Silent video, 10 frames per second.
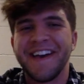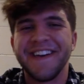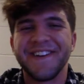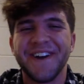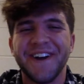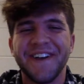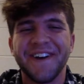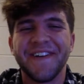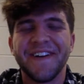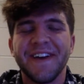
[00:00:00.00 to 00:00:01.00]
Shut
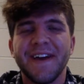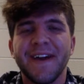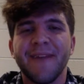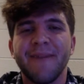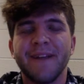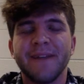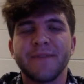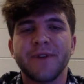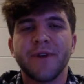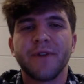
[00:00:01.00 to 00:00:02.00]
up. My name
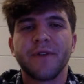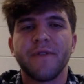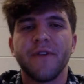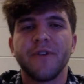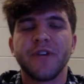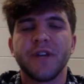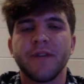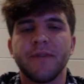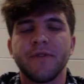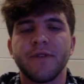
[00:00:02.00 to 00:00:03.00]
is Carter Kowalczyk, and
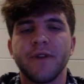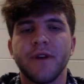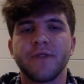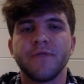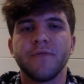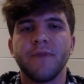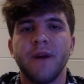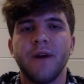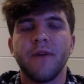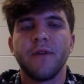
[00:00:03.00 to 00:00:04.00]
I'm here to talk to you
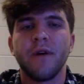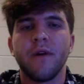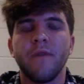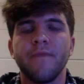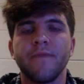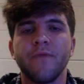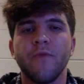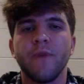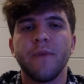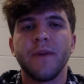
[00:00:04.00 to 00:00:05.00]
about
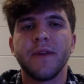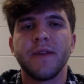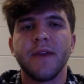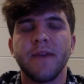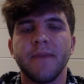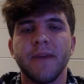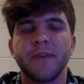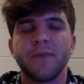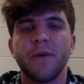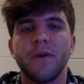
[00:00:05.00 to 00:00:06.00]
women and
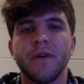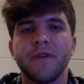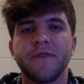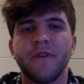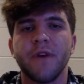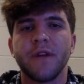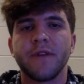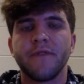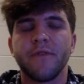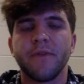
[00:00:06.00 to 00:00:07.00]
baseball as far as
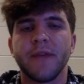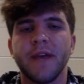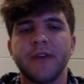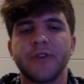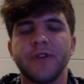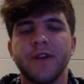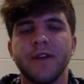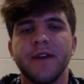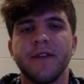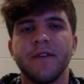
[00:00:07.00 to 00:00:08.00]
forming a national
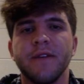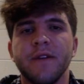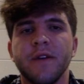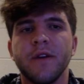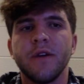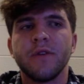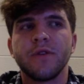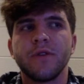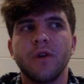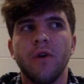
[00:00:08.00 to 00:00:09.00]
identity.
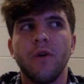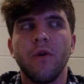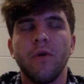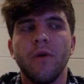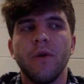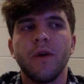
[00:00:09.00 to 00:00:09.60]
So,